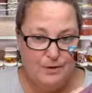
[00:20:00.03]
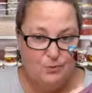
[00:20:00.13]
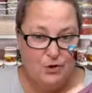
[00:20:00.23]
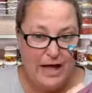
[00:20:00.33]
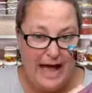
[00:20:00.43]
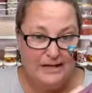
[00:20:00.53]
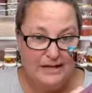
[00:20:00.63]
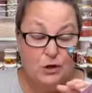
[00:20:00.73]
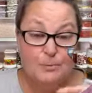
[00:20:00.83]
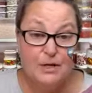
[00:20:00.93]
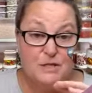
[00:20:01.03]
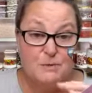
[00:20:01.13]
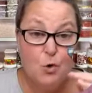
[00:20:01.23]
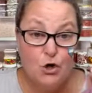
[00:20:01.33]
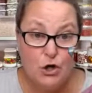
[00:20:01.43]
real angular, but it's
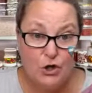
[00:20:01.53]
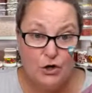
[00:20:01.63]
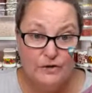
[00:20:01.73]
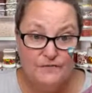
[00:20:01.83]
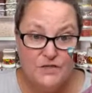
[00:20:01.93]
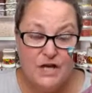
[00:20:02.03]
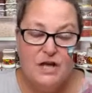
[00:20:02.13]
more curved.